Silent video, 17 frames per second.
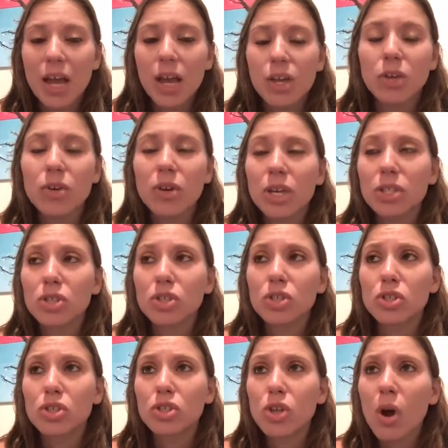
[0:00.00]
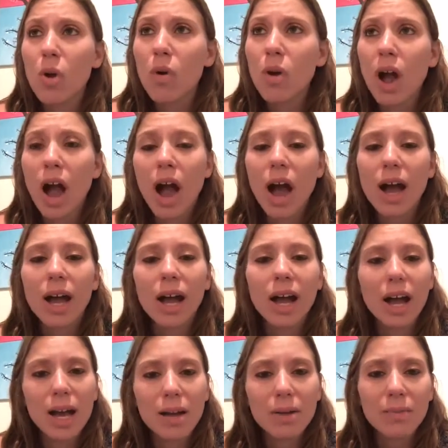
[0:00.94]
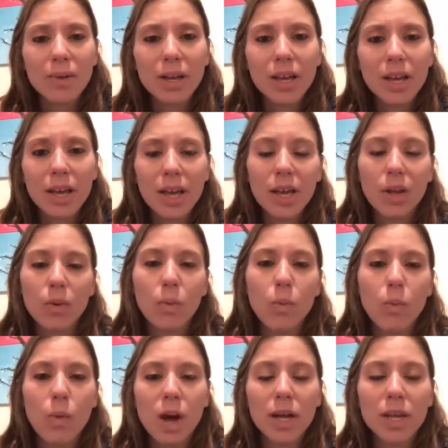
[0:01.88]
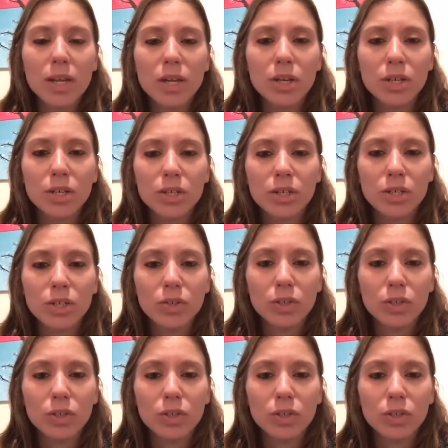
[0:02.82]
You get so caught up in what you